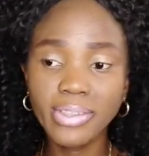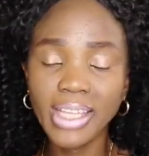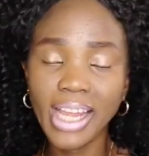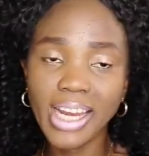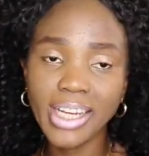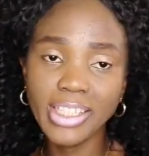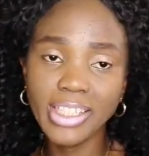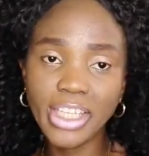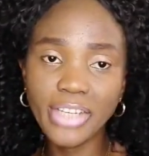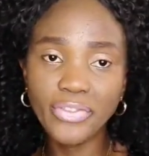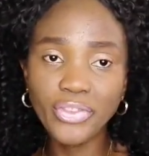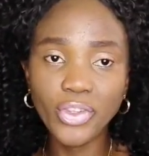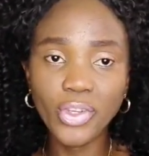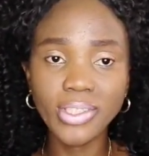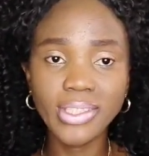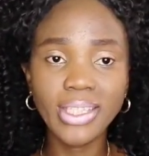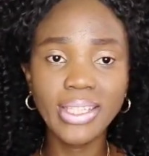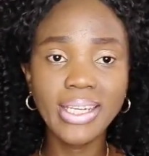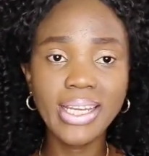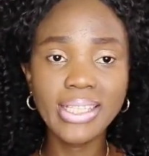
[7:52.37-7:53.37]
giving
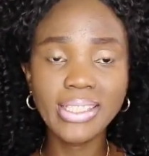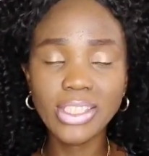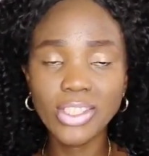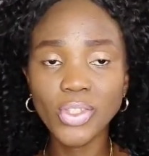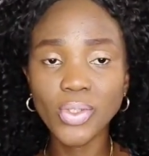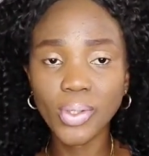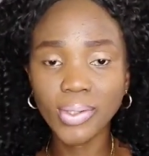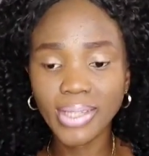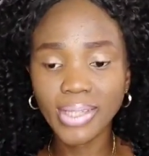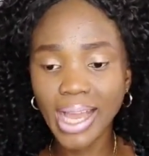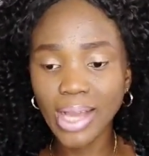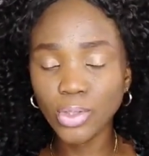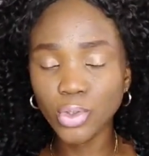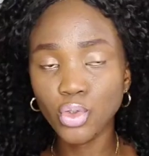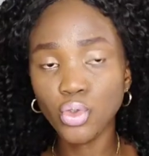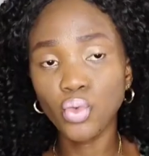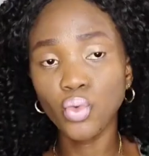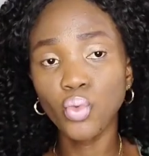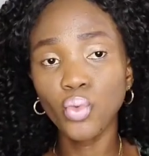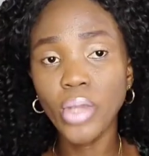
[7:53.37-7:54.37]
us a lessons on how
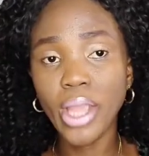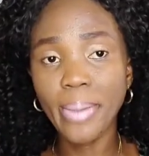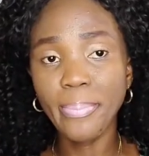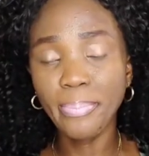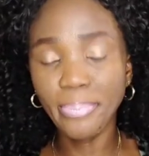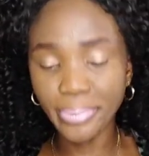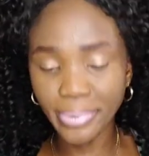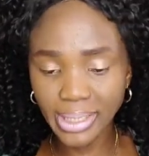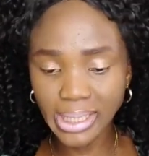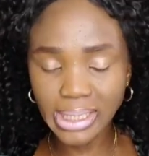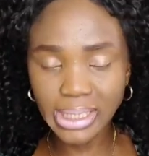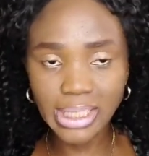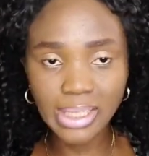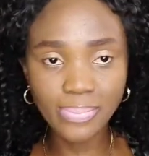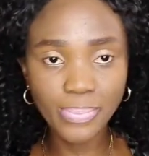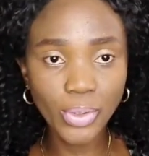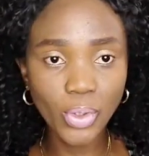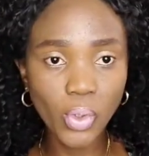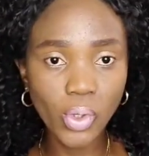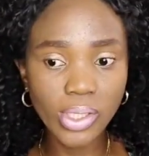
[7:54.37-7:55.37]
to wear prints,
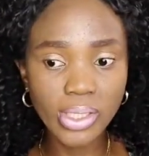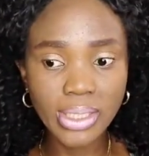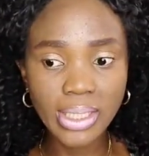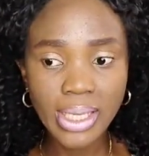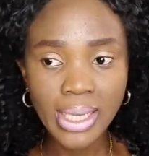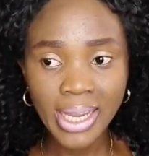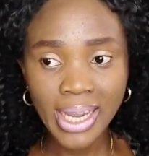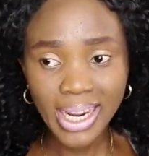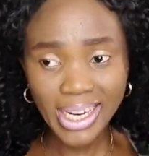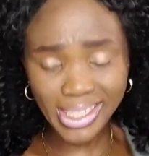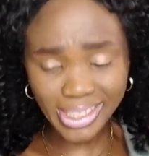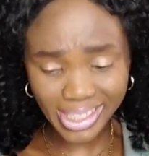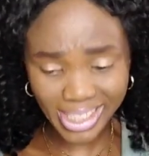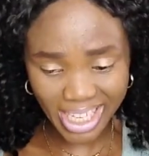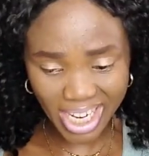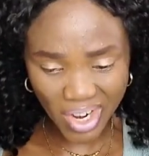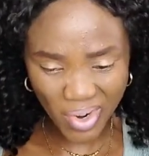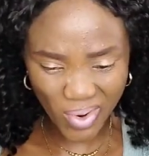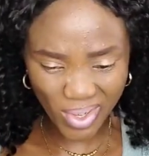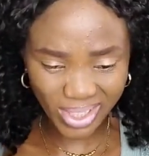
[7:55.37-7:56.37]
because initially
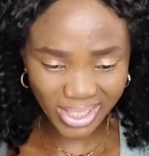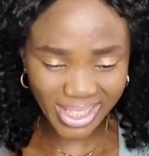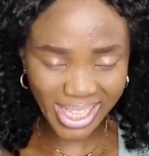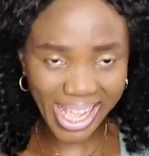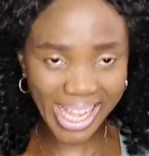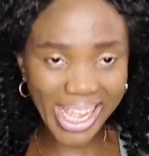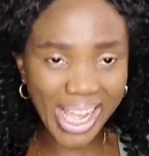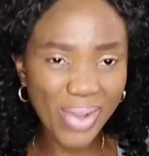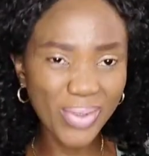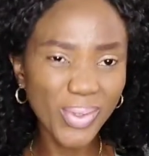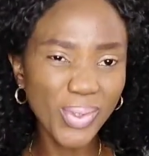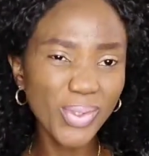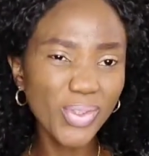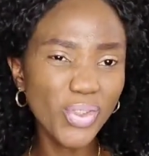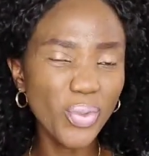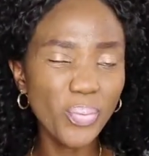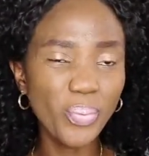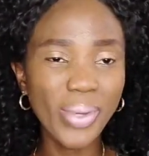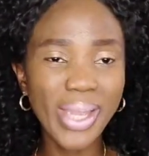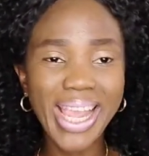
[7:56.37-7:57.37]
I was like I was going
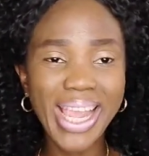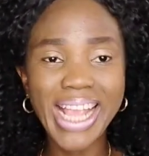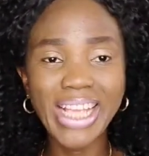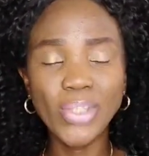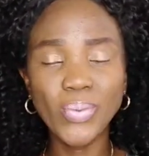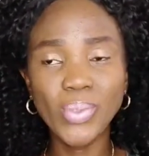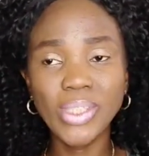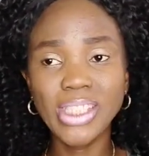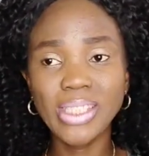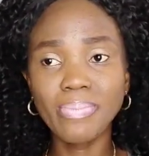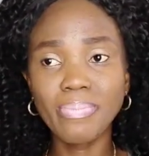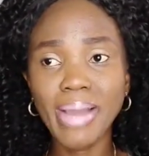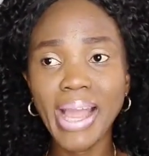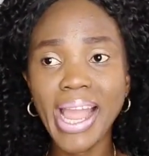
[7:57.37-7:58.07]
to pair it with